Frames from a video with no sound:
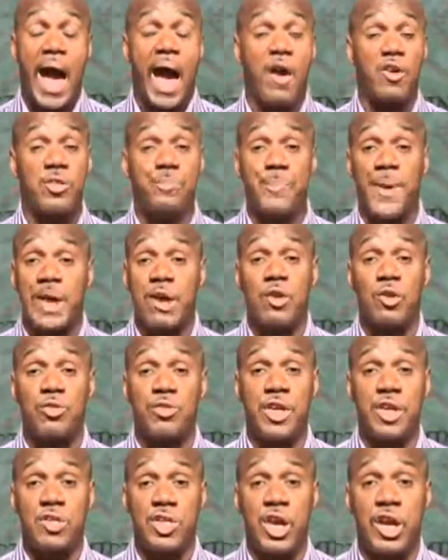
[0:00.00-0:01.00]
Our
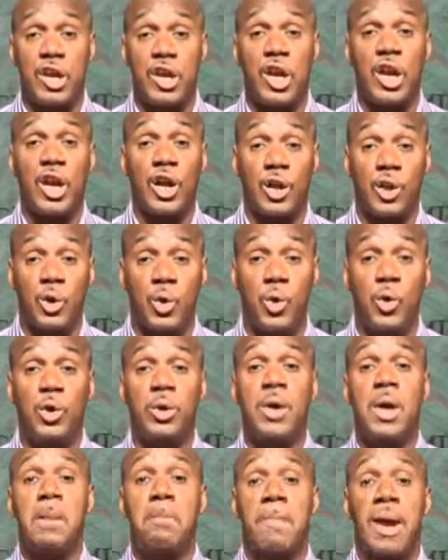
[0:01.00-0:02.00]
speakers this year
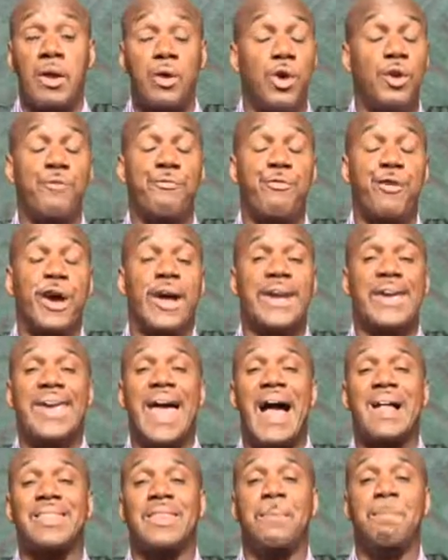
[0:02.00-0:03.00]
include my good
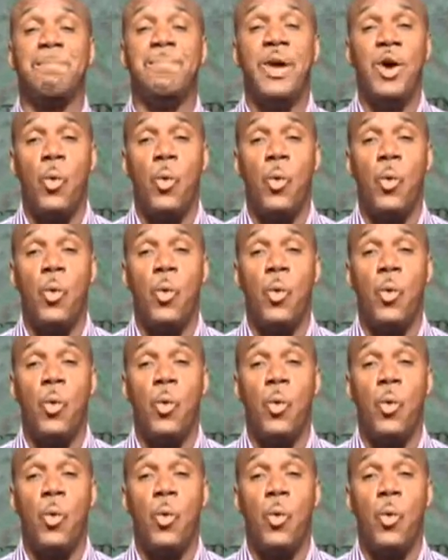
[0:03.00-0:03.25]
friend, Dr.